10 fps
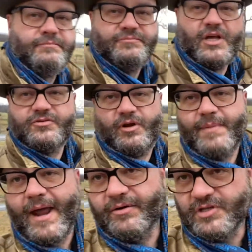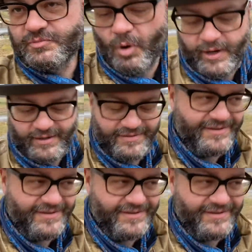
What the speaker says: Doesn't really matter at this point.